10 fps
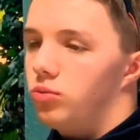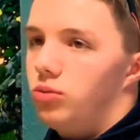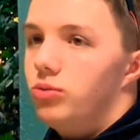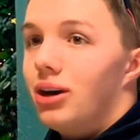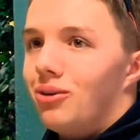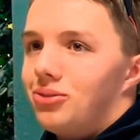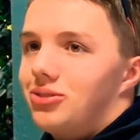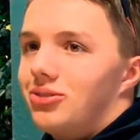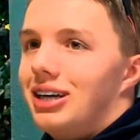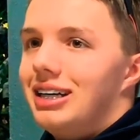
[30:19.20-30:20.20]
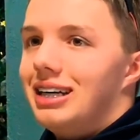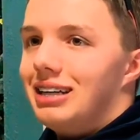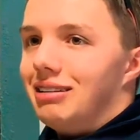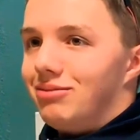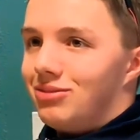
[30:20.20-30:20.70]
Who knows, right?
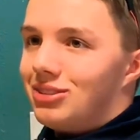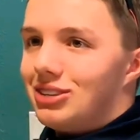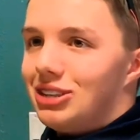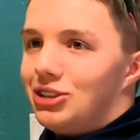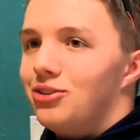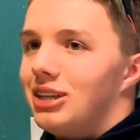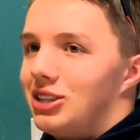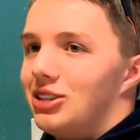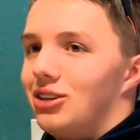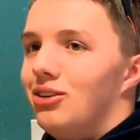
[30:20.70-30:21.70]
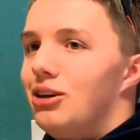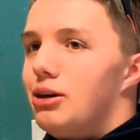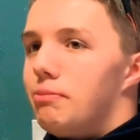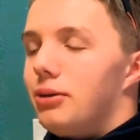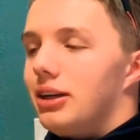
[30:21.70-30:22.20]
It's
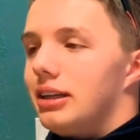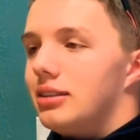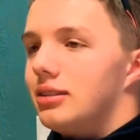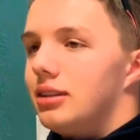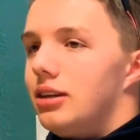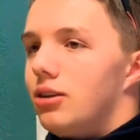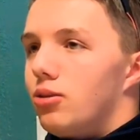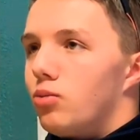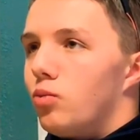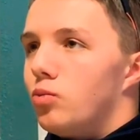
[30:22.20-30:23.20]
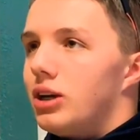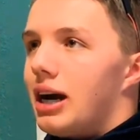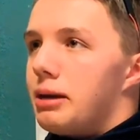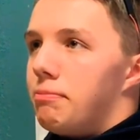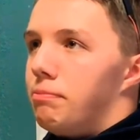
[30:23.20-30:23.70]
situational. But would
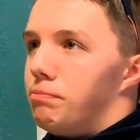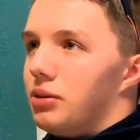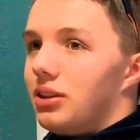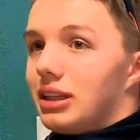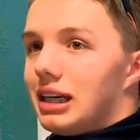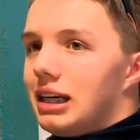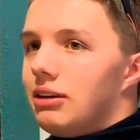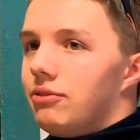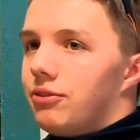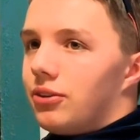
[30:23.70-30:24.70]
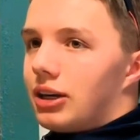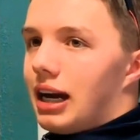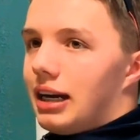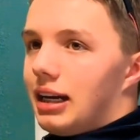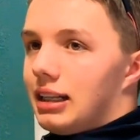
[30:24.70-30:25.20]
I believe or
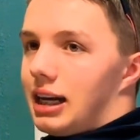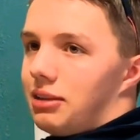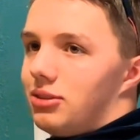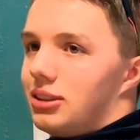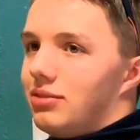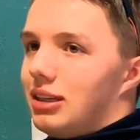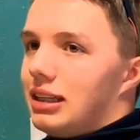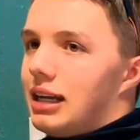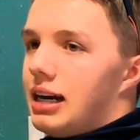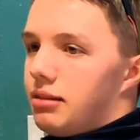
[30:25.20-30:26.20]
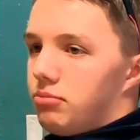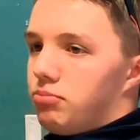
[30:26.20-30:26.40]
kind of align with something like that?